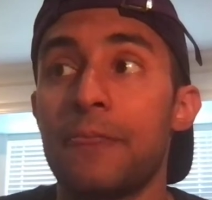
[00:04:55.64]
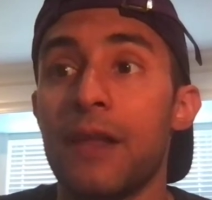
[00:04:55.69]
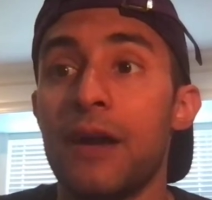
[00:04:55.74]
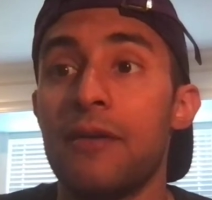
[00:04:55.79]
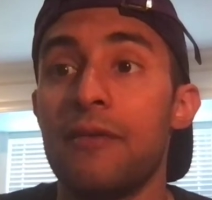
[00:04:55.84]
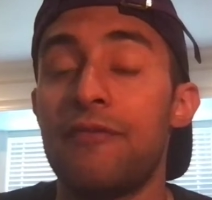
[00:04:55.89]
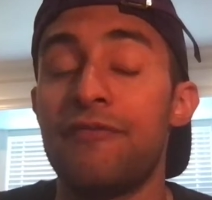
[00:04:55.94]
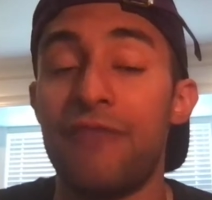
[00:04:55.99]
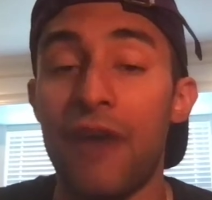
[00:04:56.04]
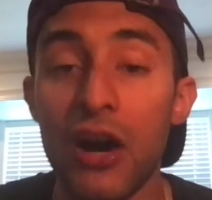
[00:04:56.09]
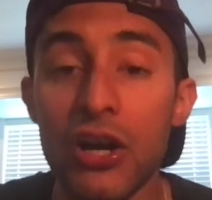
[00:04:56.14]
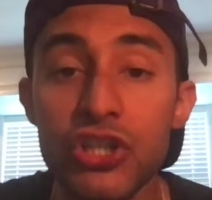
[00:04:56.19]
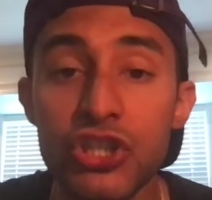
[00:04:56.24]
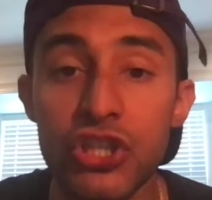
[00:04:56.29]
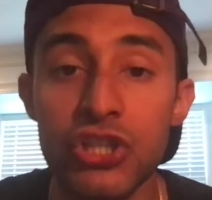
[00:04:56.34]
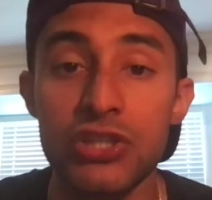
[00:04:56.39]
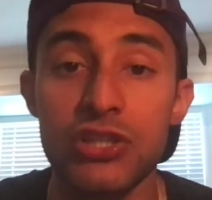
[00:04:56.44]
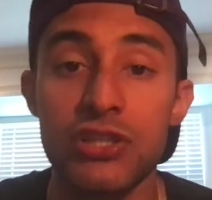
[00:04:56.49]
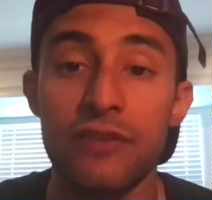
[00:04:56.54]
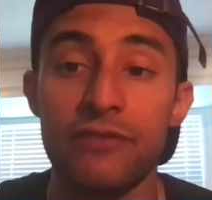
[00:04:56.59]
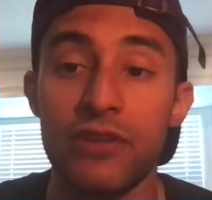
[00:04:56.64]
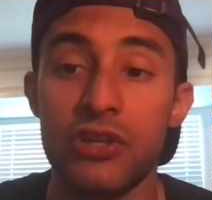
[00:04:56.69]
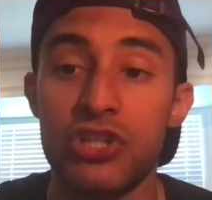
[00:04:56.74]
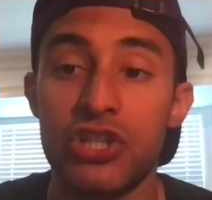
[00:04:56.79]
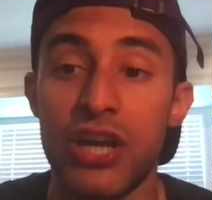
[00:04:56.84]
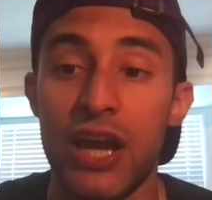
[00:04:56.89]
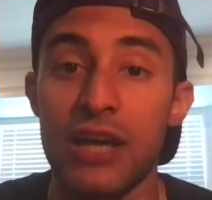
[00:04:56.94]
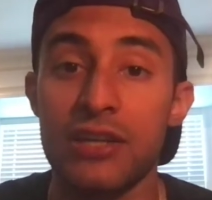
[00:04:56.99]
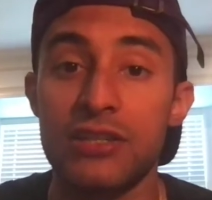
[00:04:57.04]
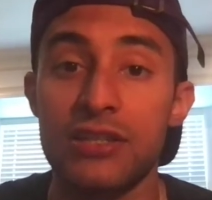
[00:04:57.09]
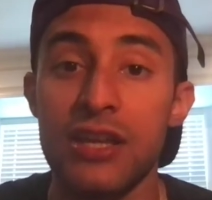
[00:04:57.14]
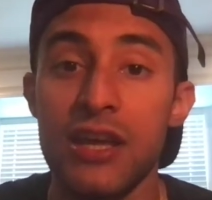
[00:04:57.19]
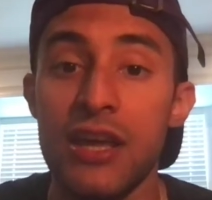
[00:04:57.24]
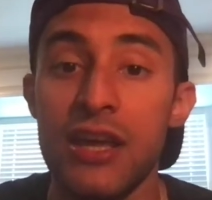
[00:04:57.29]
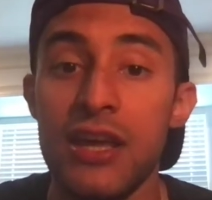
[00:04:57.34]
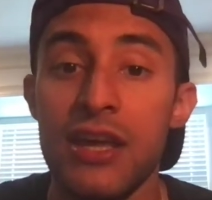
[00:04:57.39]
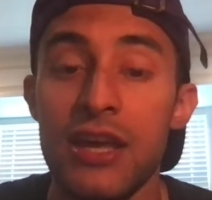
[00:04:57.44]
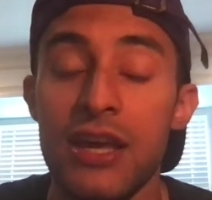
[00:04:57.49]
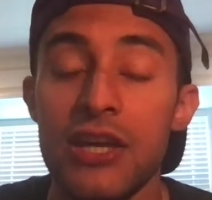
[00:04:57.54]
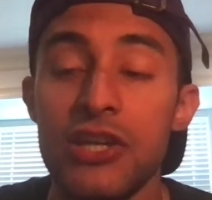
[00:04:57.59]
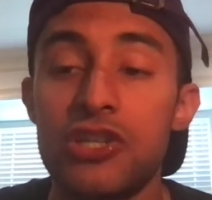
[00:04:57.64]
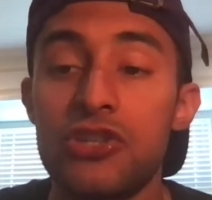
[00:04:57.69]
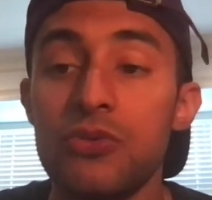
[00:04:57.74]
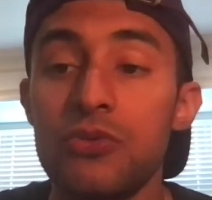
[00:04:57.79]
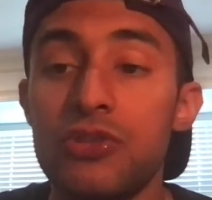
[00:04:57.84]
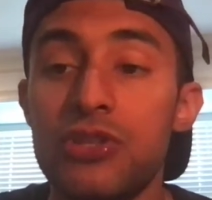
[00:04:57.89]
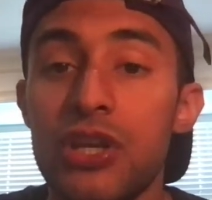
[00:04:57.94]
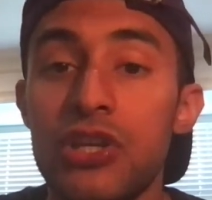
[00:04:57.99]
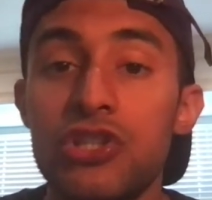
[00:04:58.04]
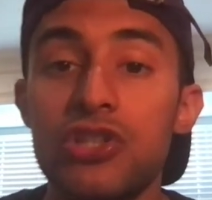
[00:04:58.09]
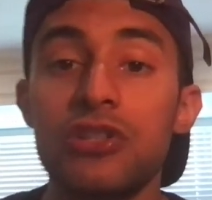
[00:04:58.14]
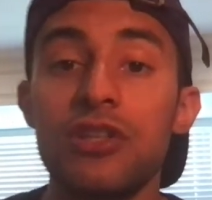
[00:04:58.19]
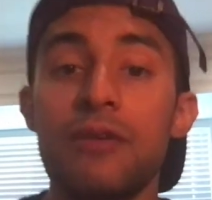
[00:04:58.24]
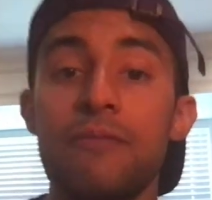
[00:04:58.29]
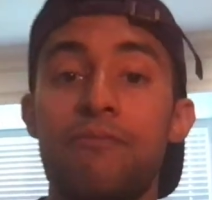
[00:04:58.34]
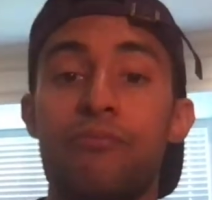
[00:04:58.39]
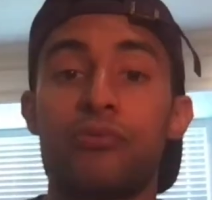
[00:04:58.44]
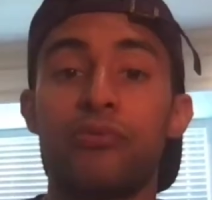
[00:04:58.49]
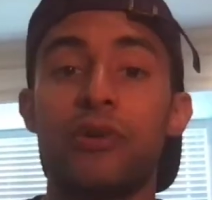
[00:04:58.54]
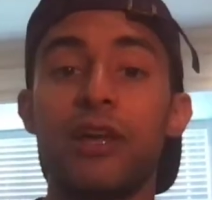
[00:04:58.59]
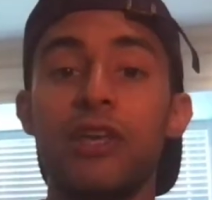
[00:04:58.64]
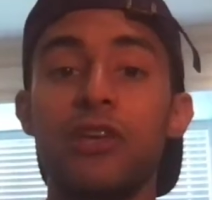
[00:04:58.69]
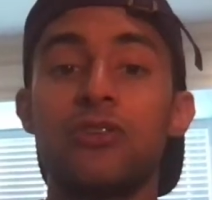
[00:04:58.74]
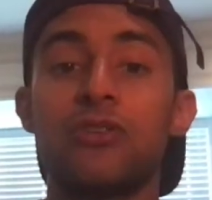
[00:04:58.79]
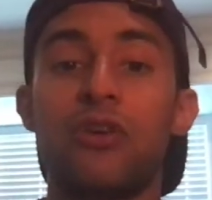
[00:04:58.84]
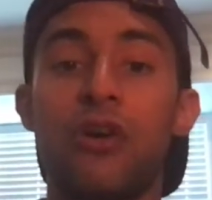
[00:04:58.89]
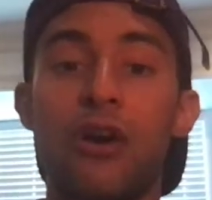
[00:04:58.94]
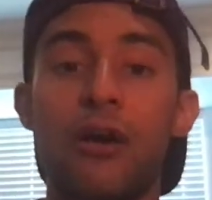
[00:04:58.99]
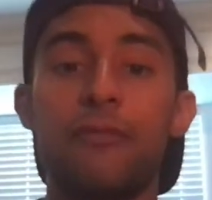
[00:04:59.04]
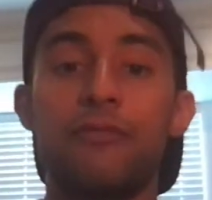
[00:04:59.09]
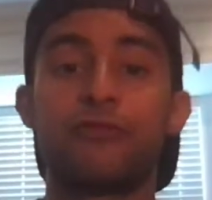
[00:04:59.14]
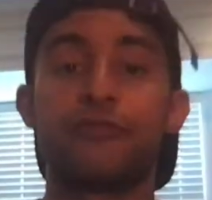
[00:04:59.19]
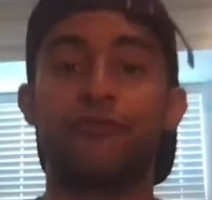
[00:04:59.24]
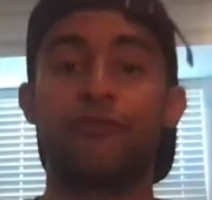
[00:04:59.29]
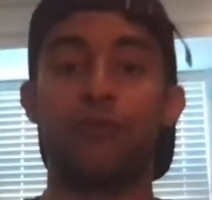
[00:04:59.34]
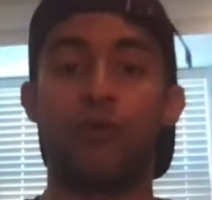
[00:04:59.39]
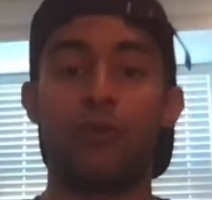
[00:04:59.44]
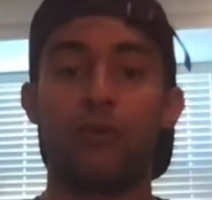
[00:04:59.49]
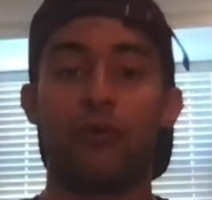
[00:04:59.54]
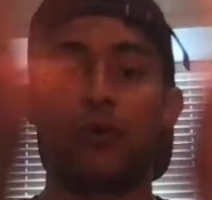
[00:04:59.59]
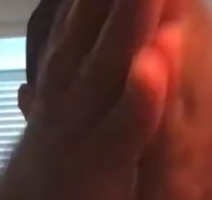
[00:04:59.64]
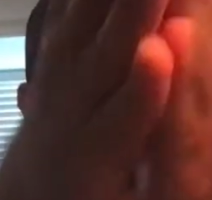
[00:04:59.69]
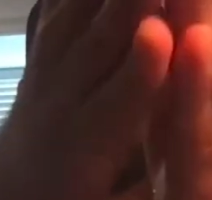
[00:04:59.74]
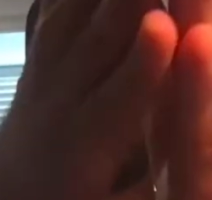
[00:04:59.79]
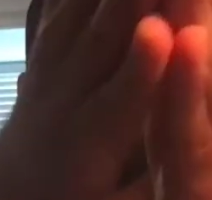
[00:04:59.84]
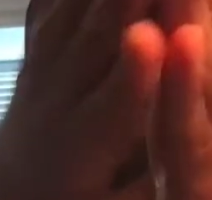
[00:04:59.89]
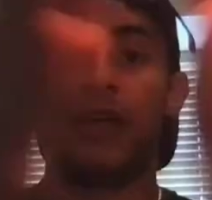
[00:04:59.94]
functions of the chest is to essentially bring your arms forward